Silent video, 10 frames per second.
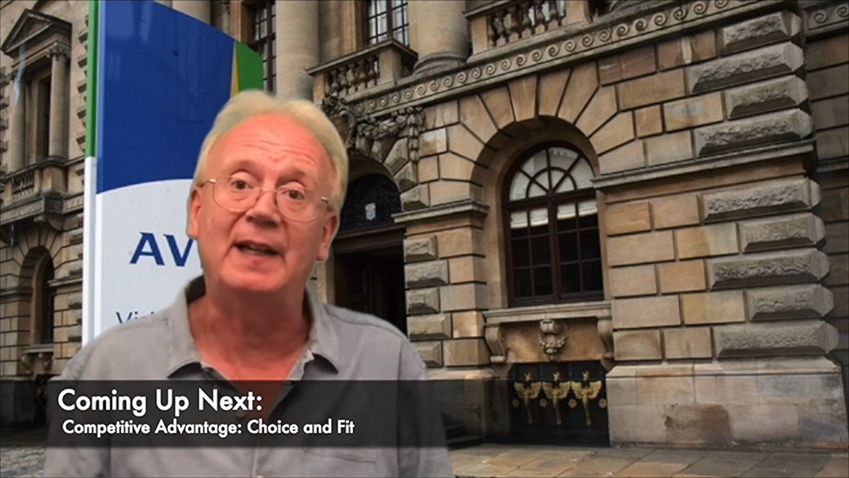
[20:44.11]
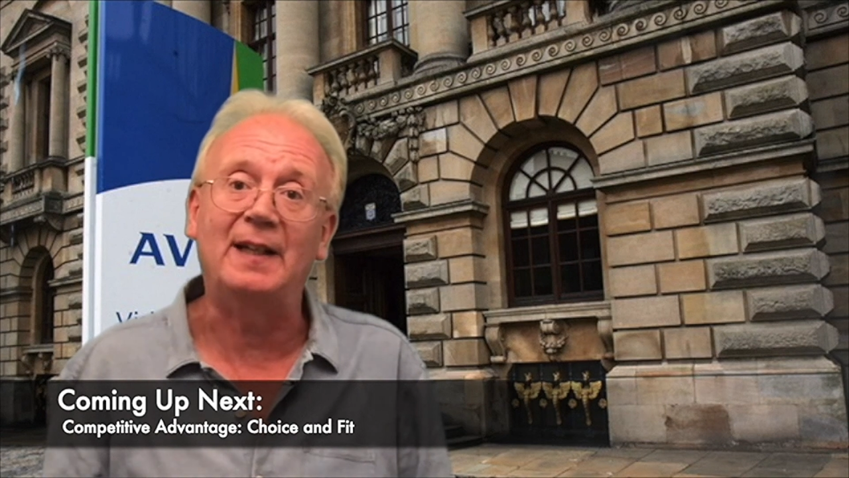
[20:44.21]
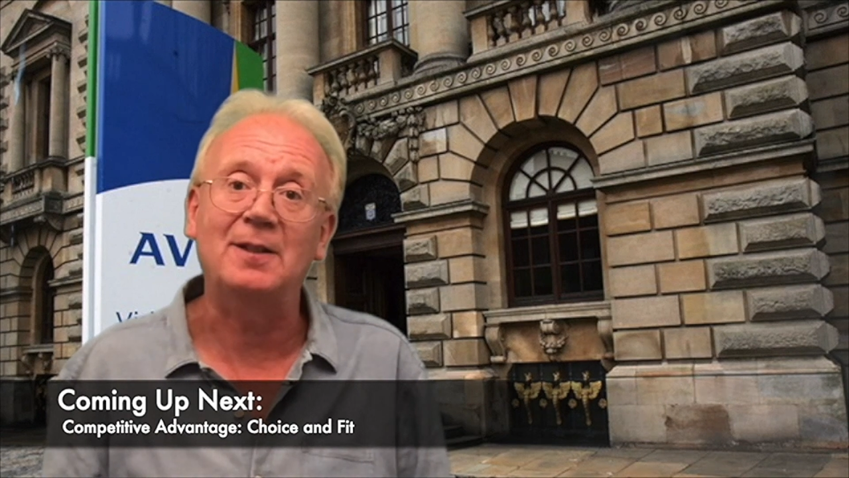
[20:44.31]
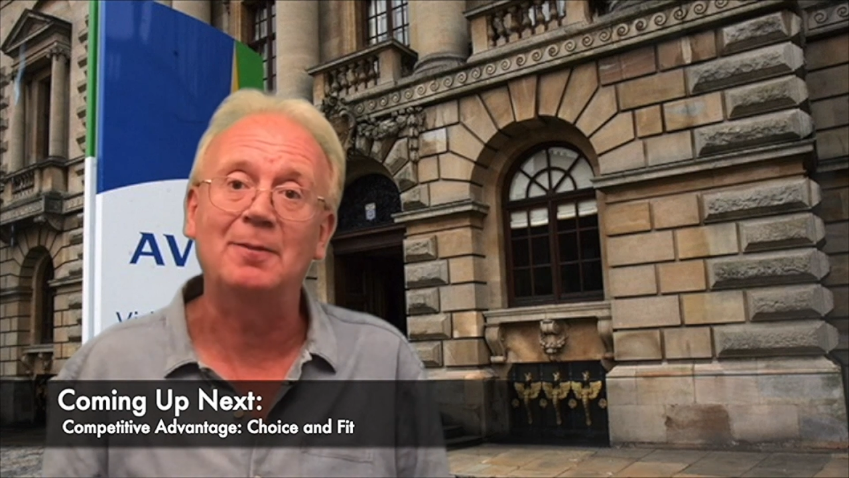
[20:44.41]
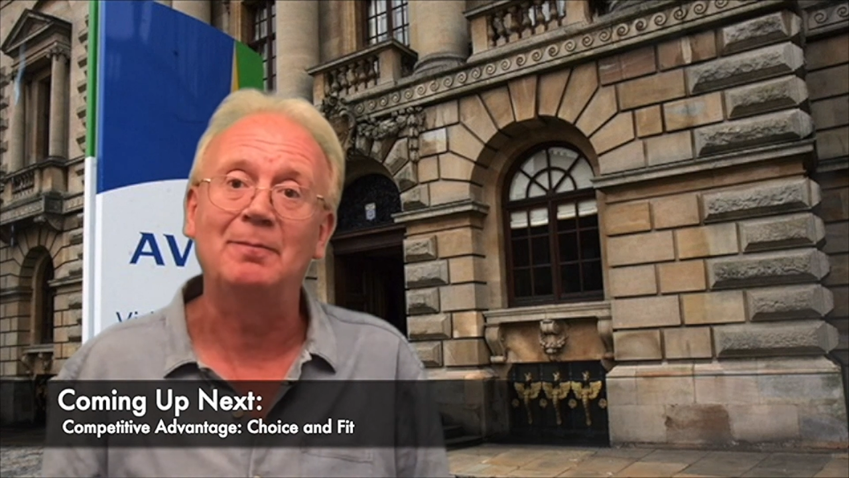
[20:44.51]

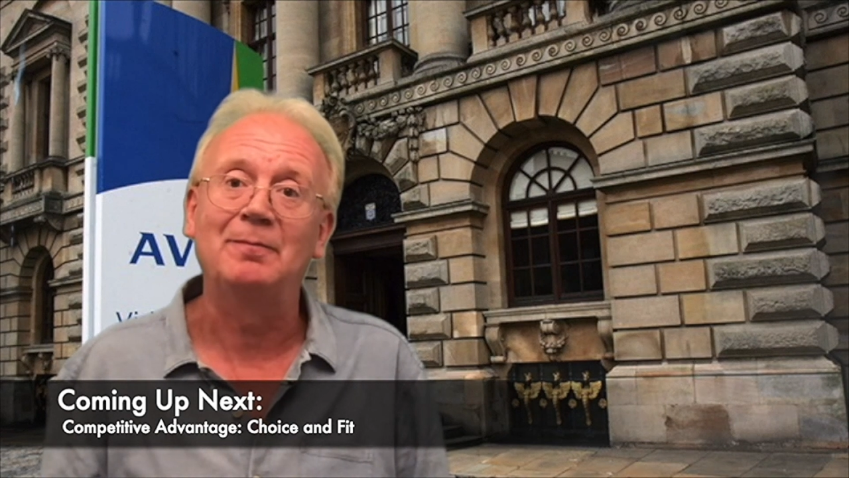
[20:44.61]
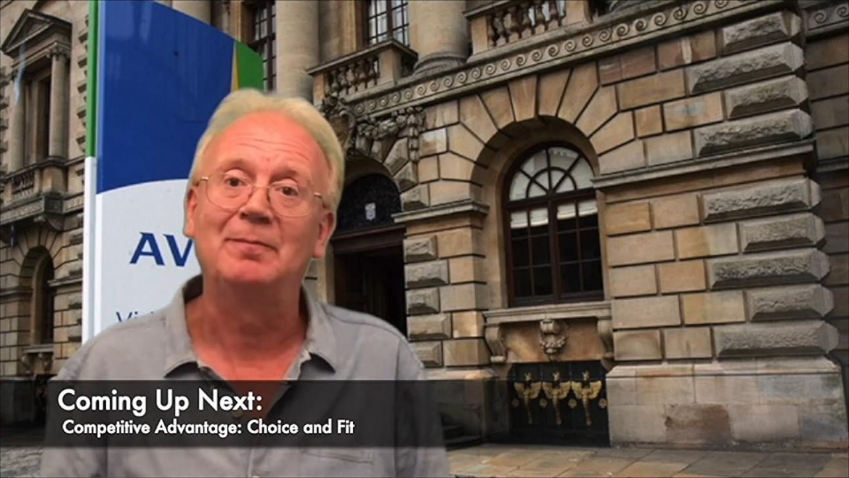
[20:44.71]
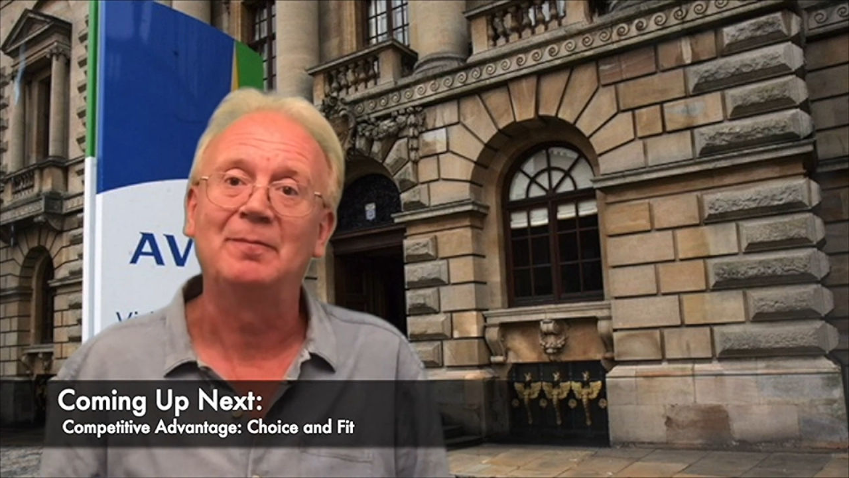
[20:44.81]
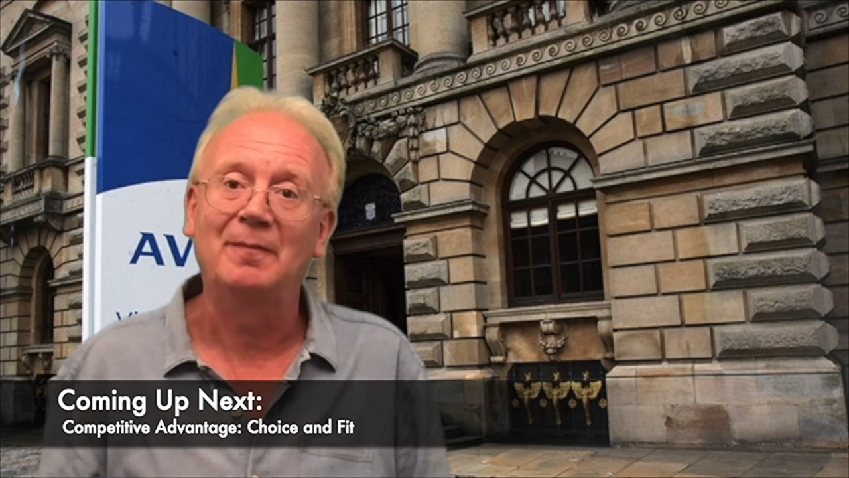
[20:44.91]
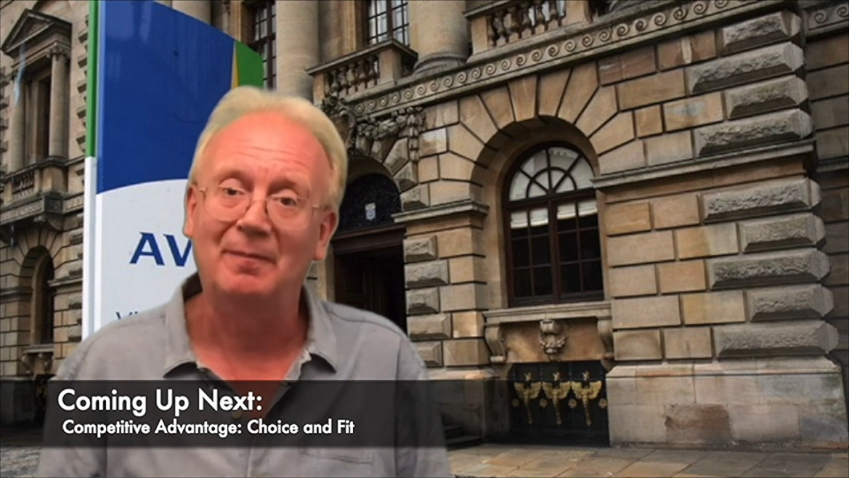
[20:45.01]
next.
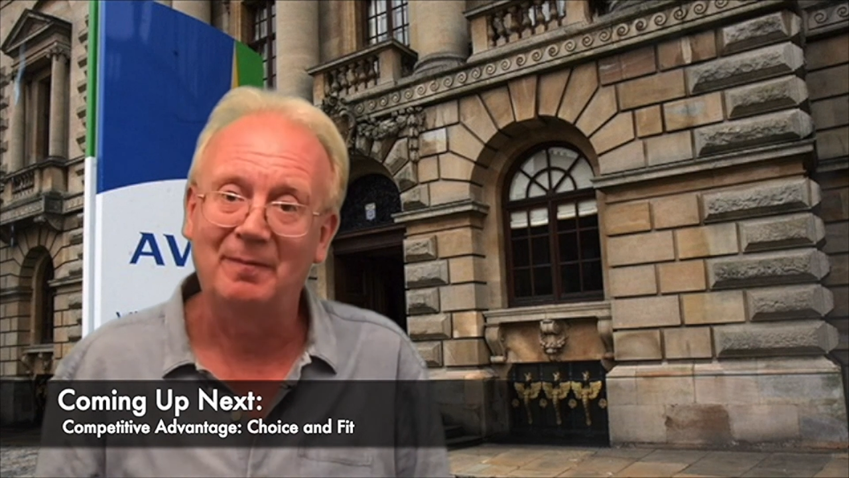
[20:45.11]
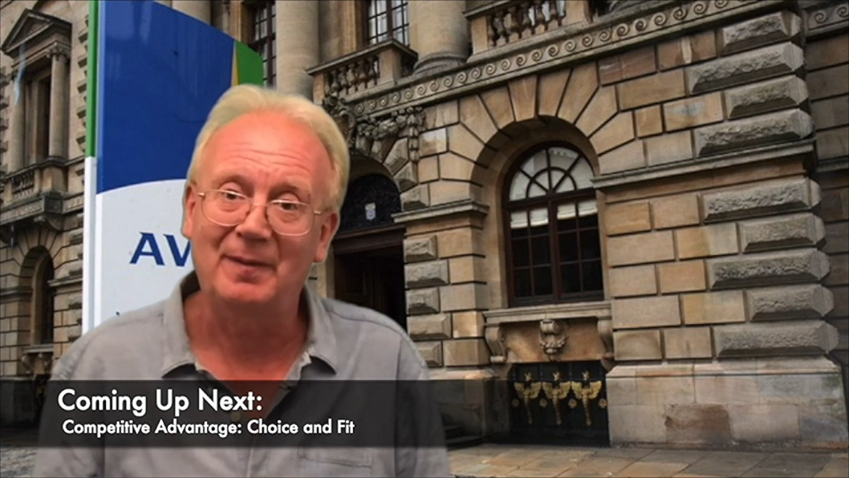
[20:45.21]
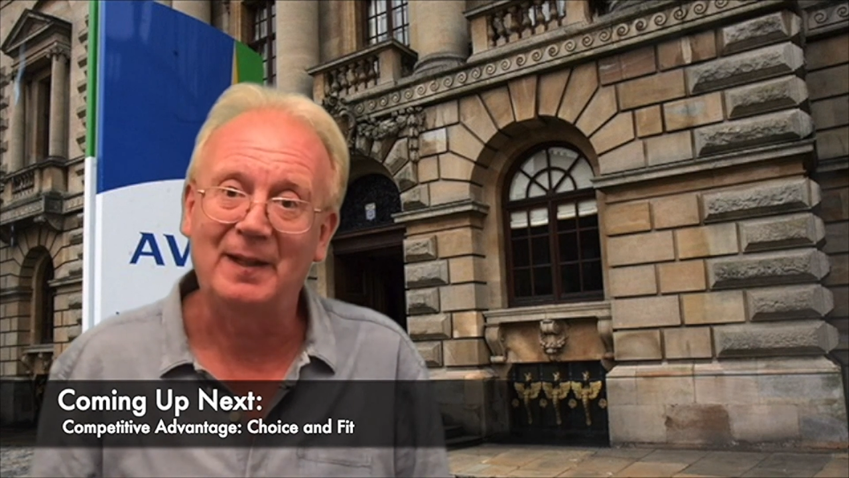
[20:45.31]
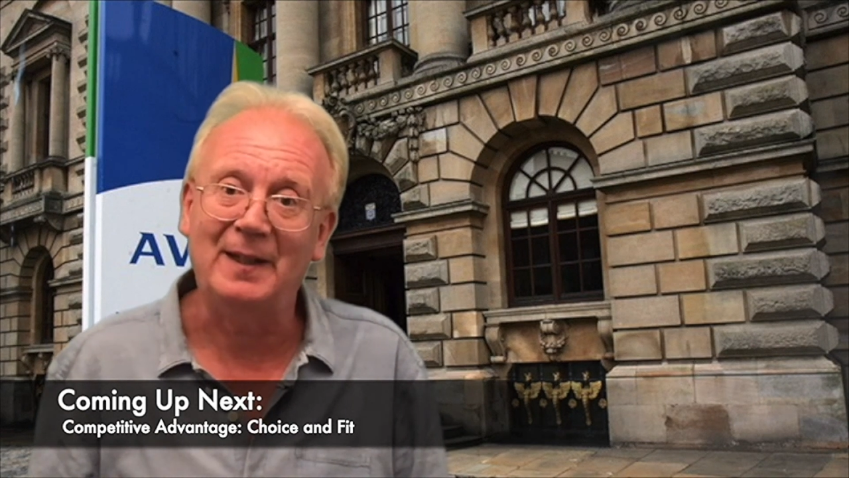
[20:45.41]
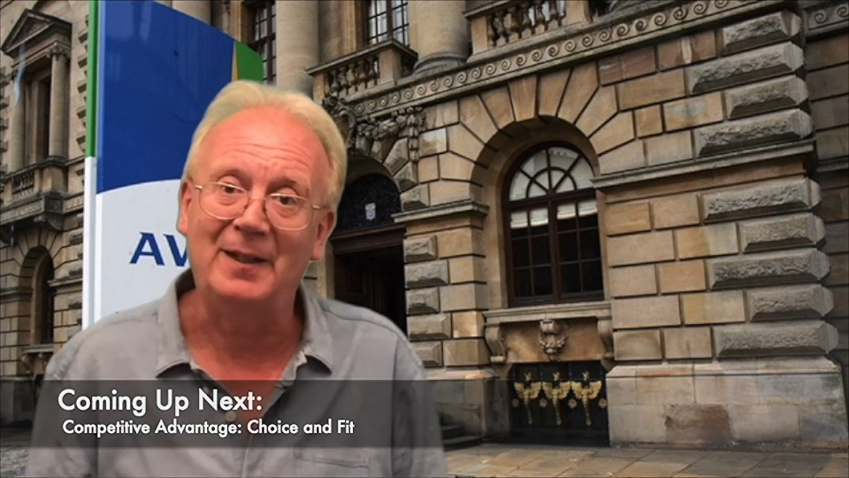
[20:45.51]

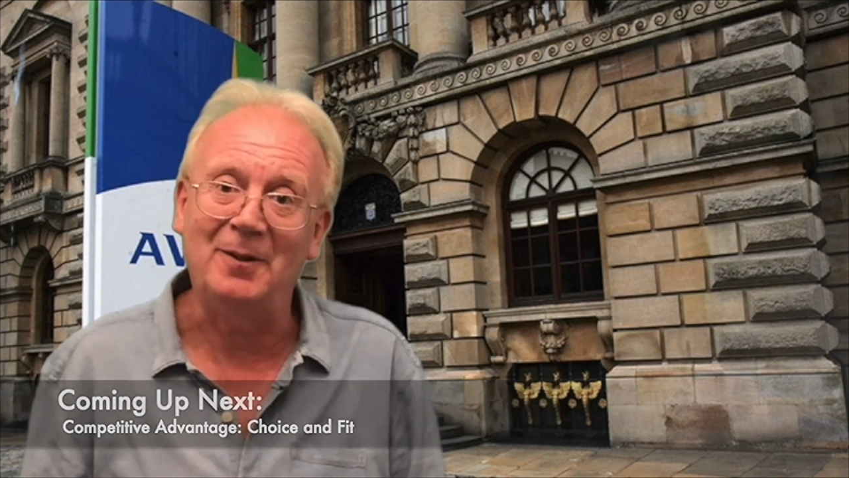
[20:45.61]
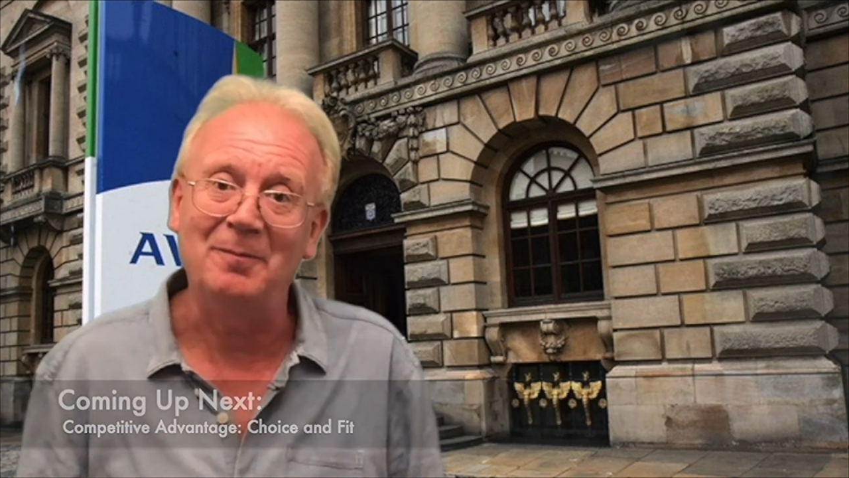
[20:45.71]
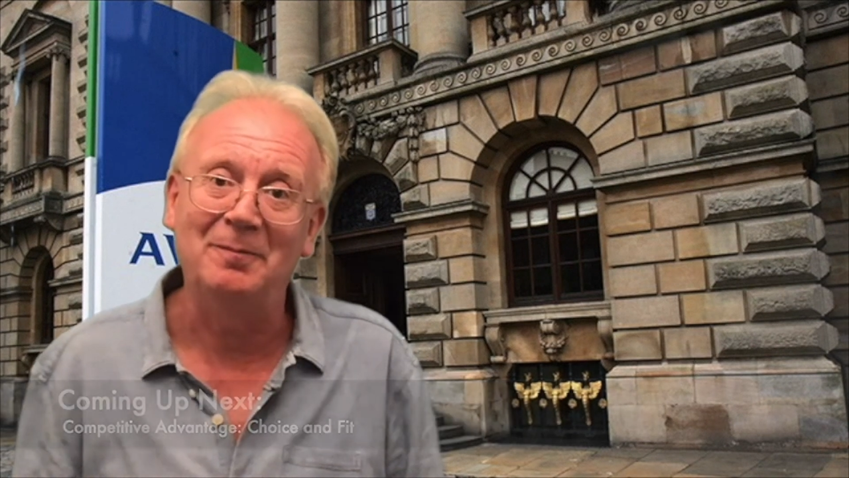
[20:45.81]
Thank you.